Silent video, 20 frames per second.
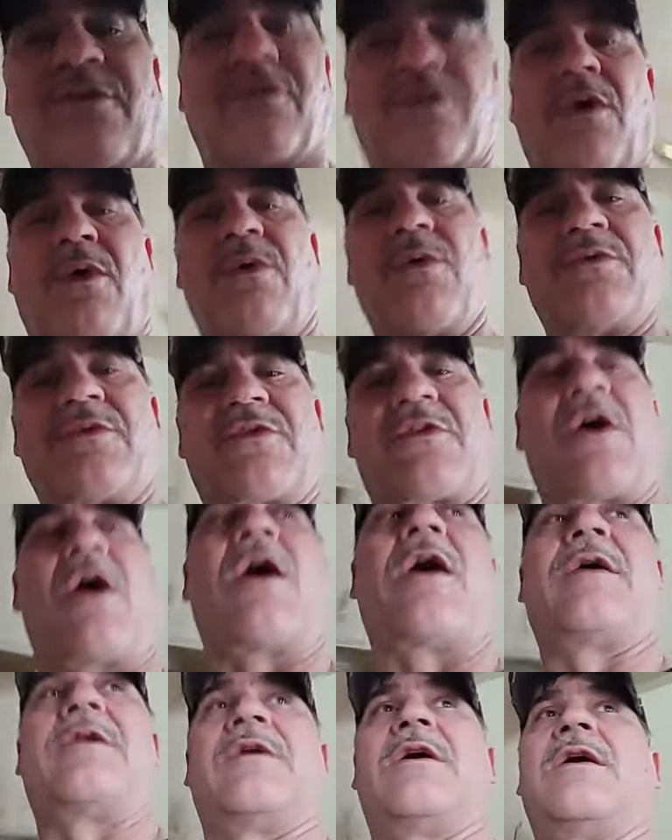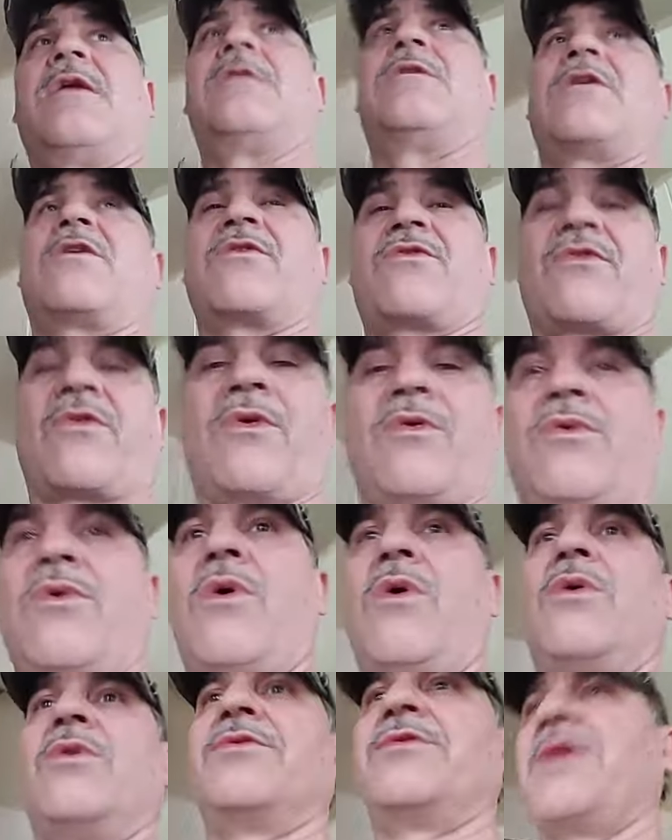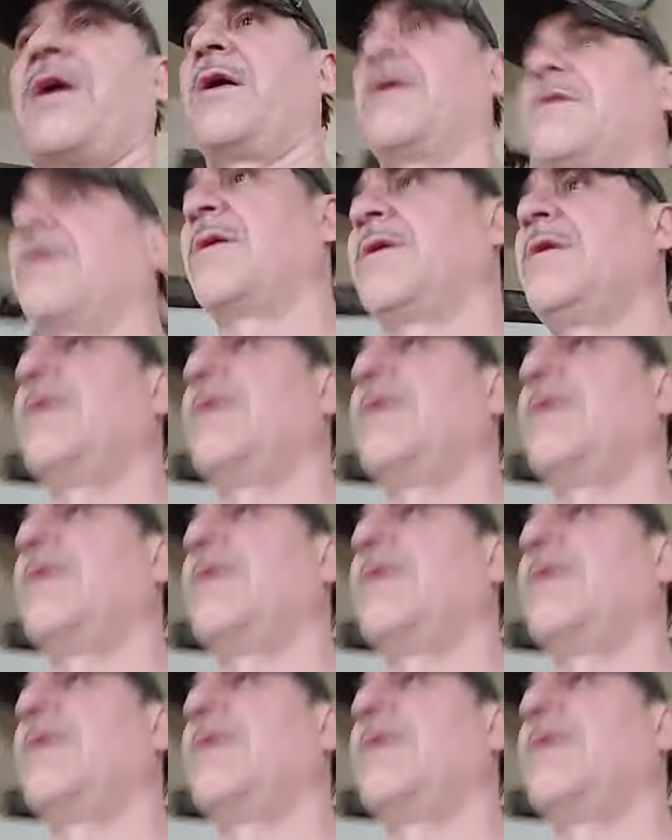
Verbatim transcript: Stones guy did. They're so old that